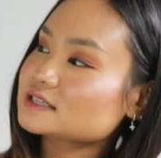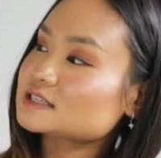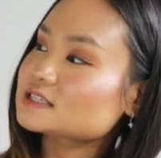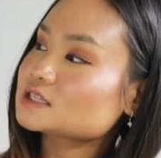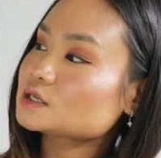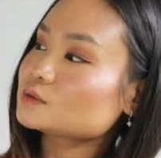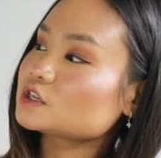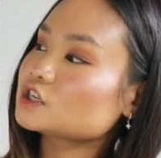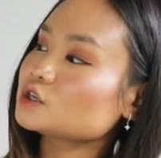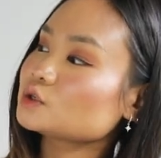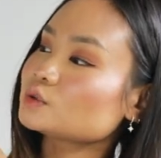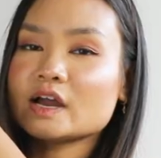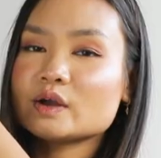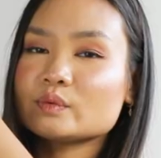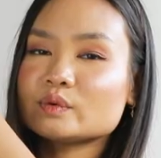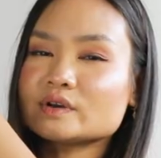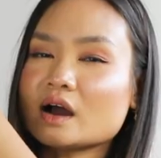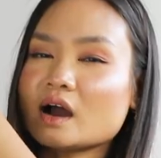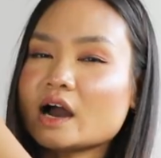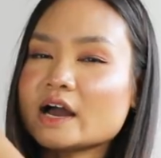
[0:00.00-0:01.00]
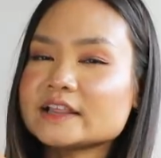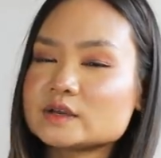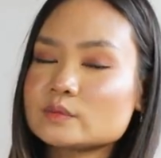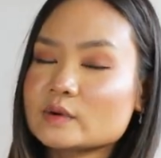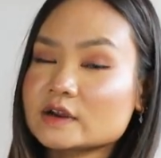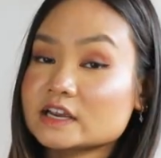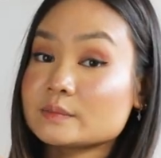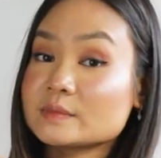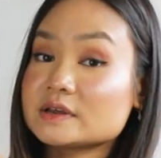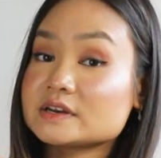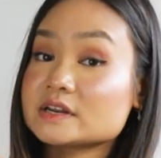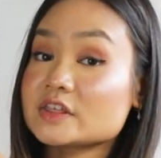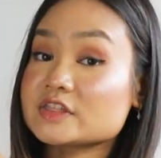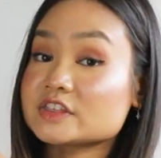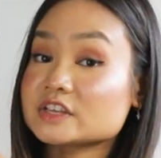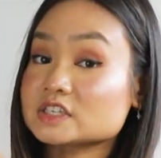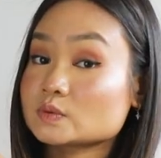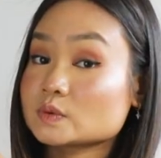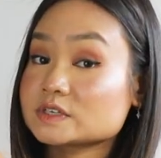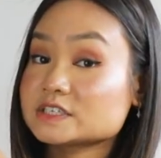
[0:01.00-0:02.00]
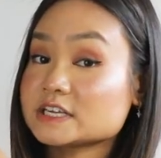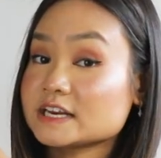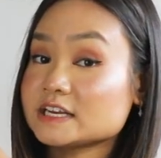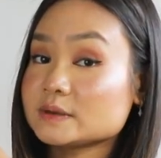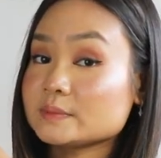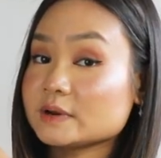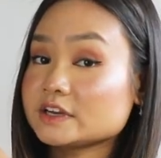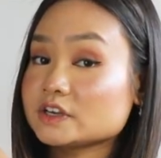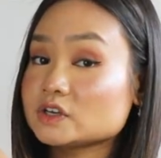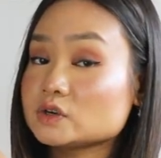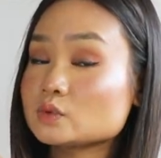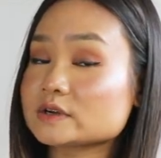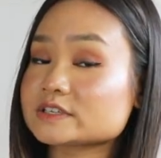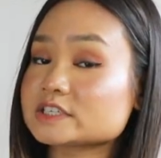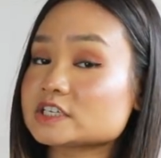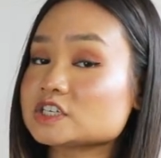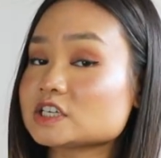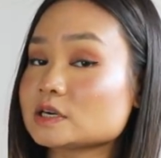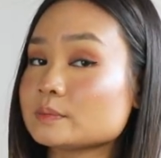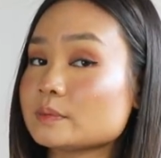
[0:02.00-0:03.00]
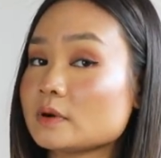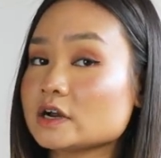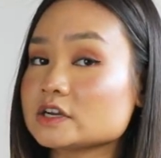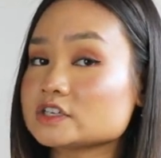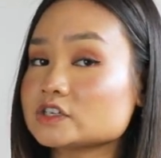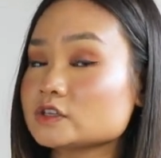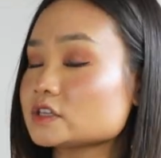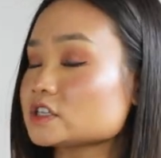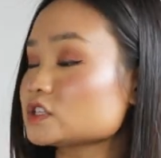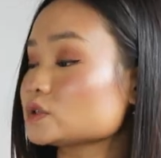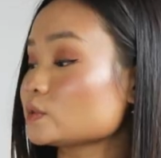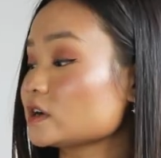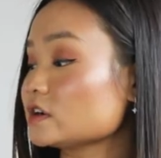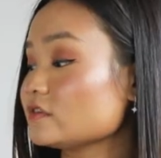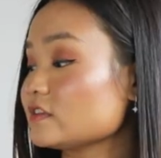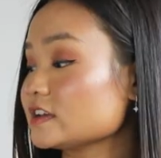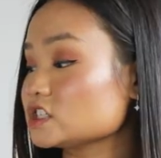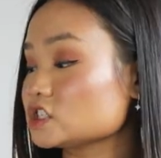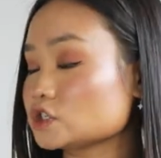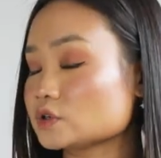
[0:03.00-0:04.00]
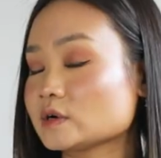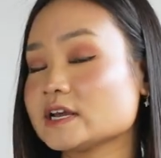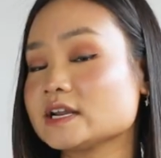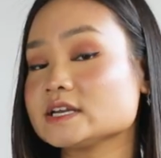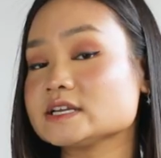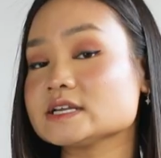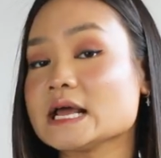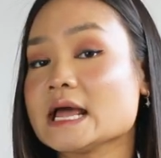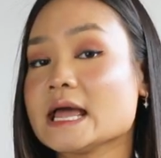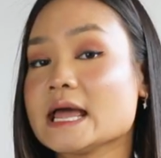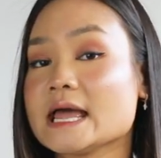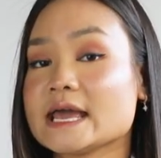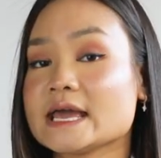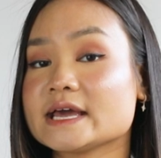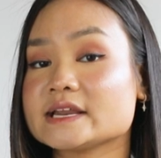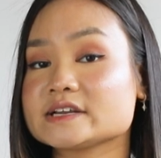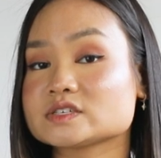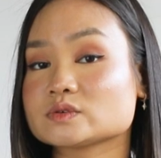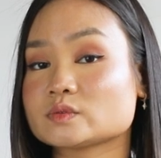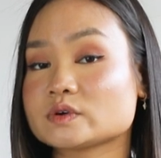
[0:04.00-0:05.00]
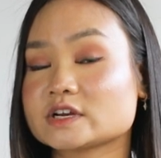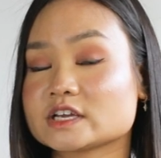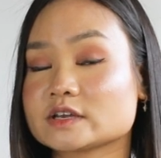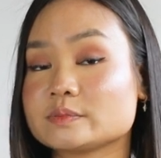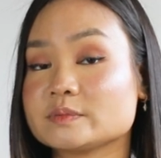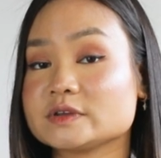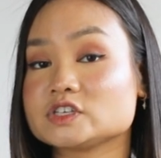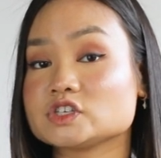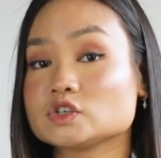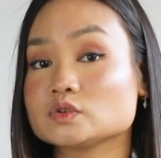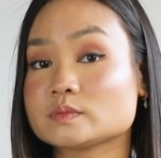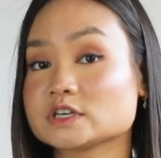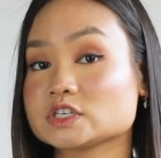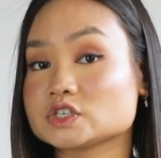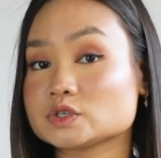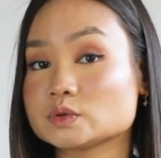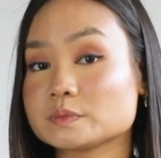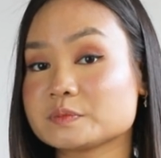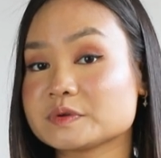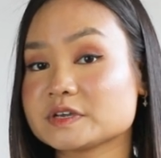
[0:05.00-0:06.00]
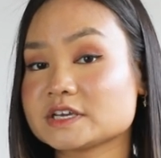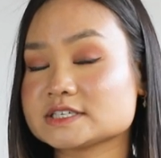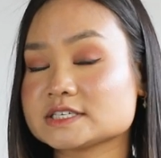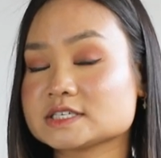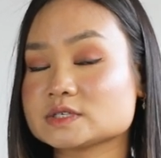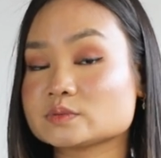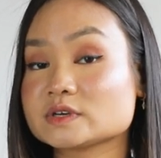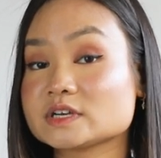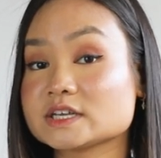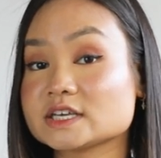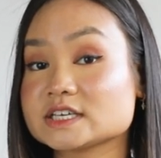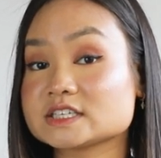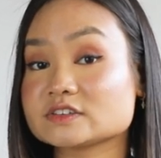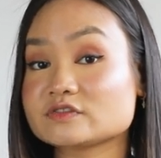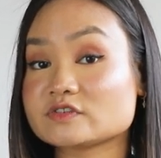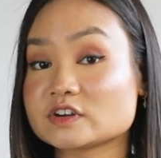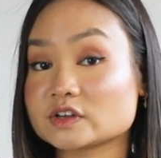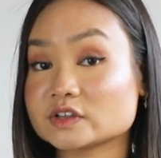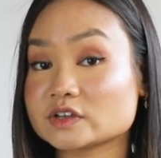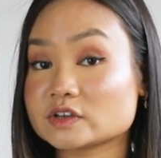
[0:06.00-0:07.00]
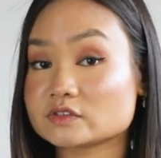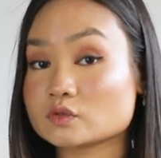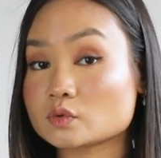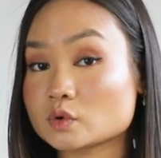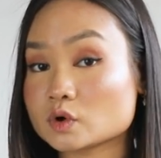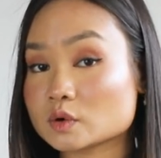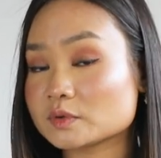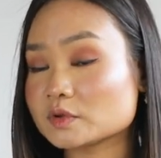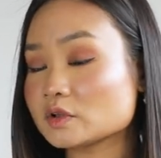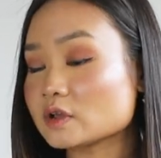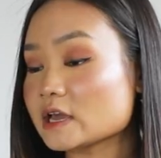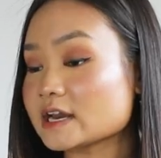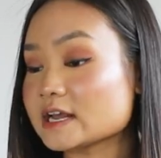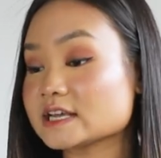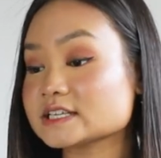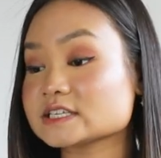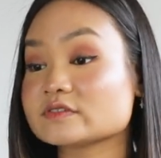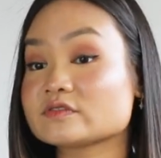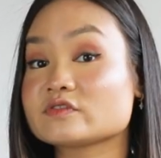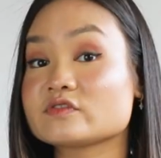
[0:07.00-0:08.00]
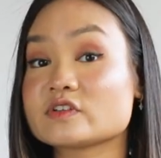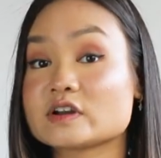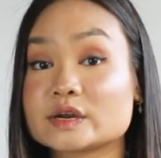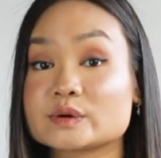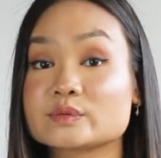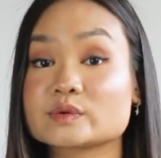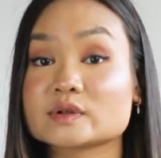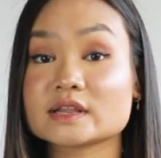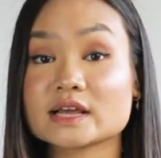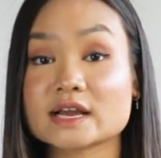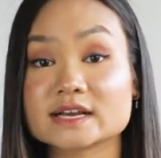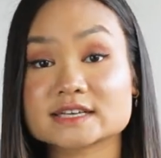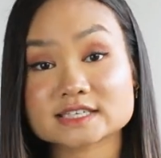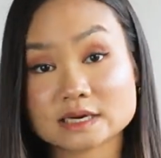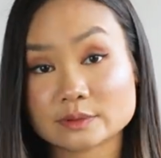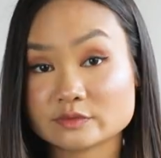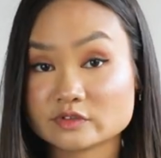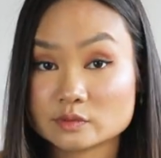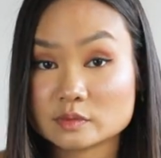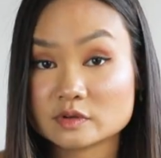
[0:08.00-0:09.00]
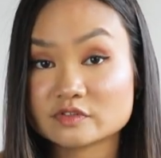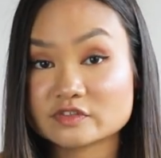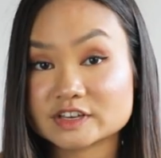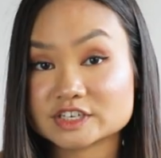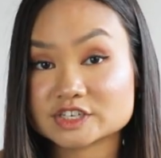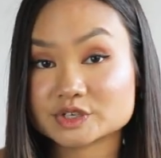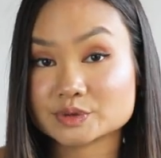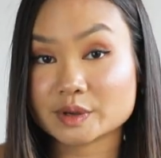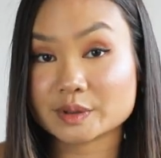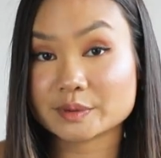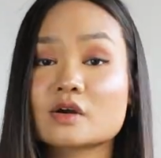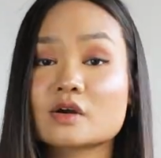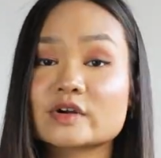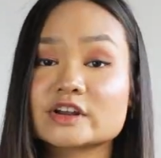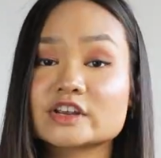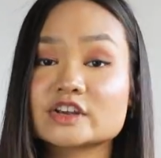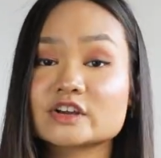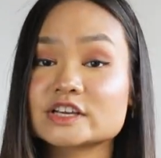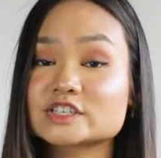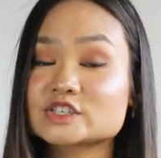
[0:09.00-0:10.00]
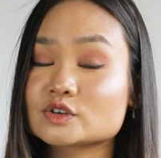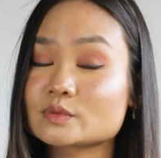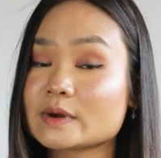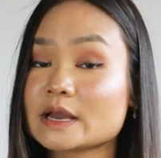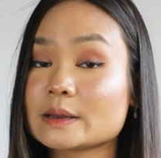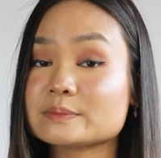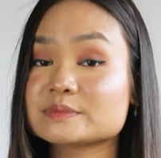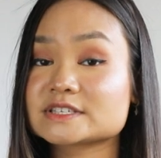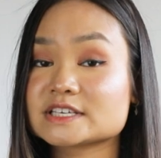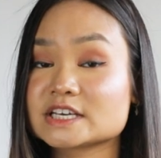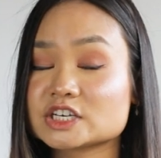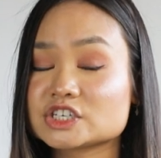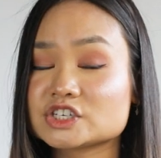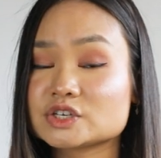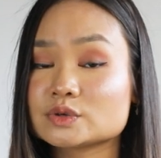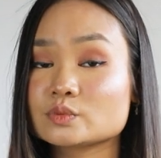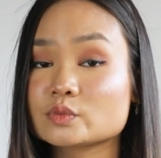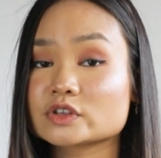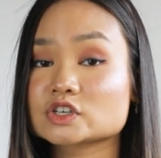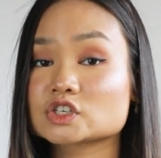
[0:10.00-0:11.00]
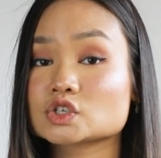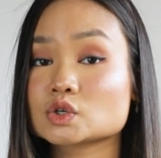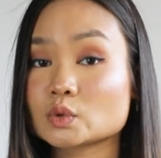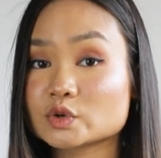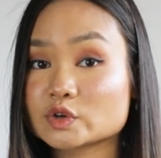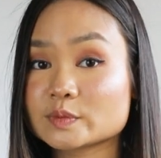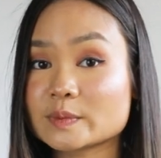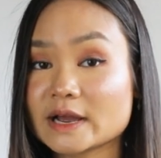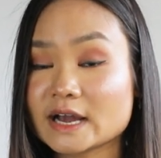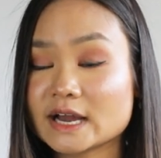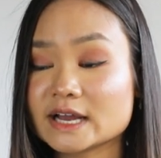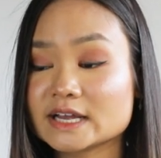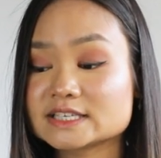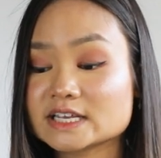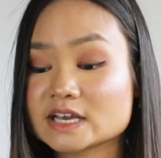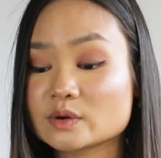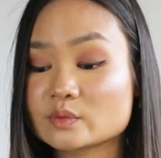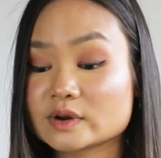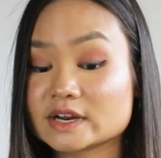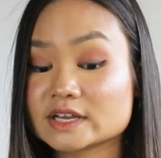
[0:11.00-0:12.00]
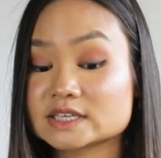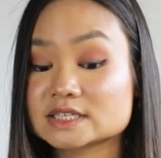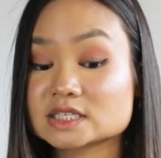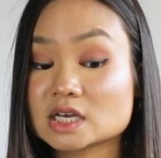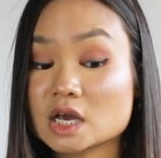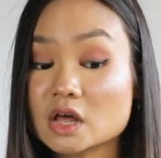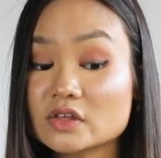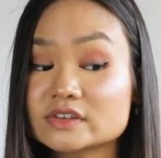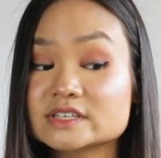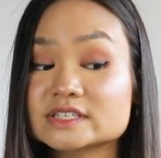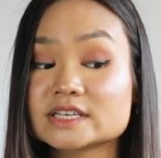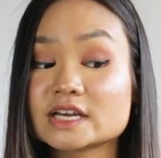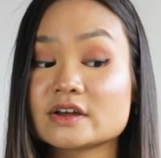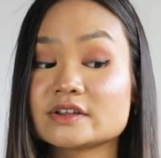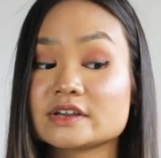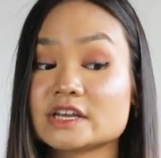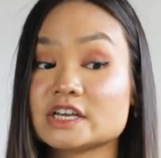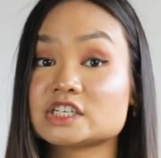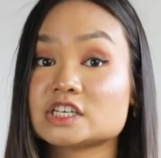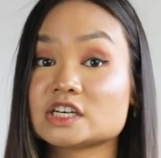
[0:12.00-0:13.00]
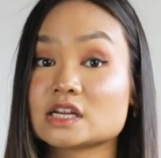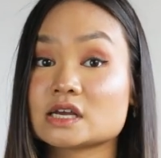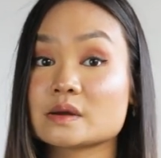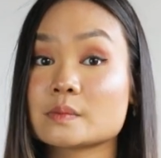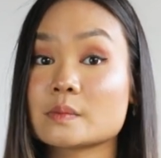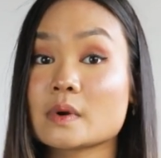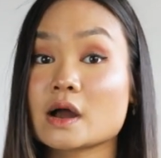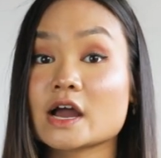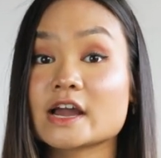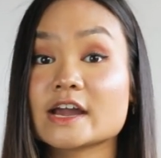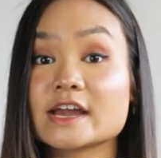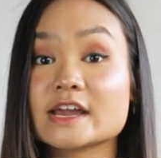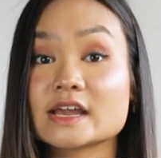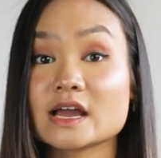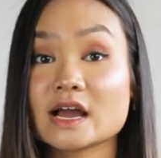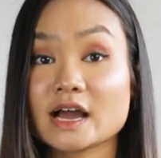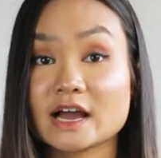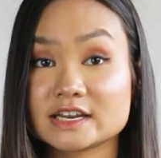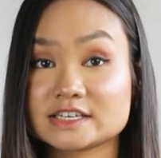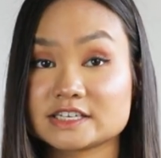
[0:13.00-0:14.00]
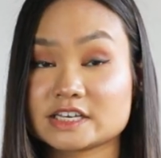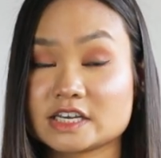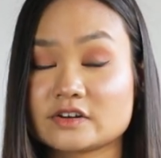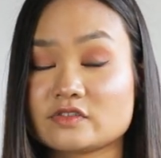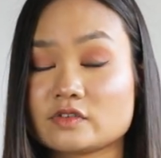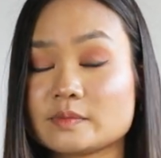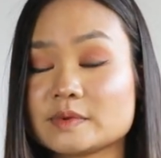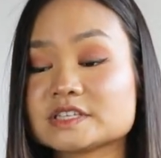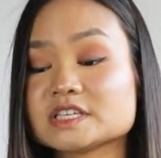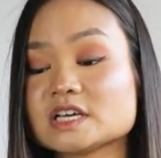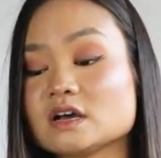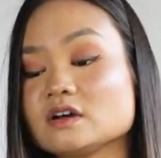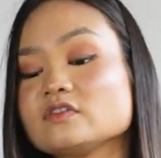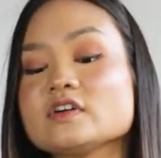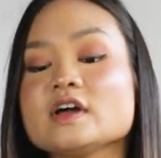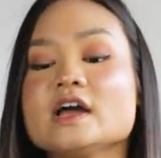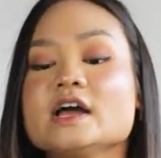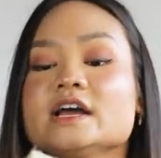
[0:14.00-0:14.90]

It's so cute. I would highly recommend this one to anybody who wants to jump onto the sweater vest trend and doesn't want to commit too much to it, because this one is fairly affordable and has a very relaxed, comfortable fit to All right, you guys know my obsession with shoulder pads, and when I saw this style on H and M, I had to get it for myself.